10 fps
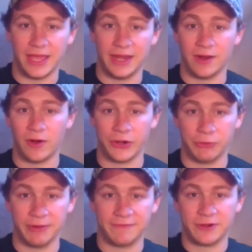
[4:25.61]
And on a
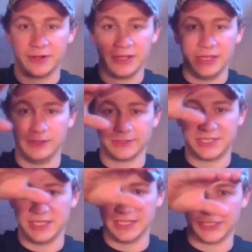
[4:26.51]
river, you'll
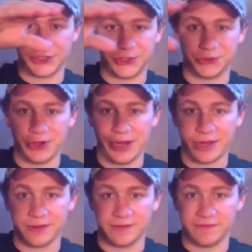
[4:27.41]
see this
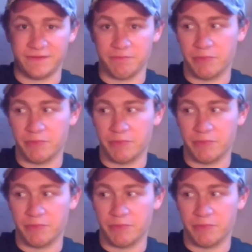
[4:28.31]
streak of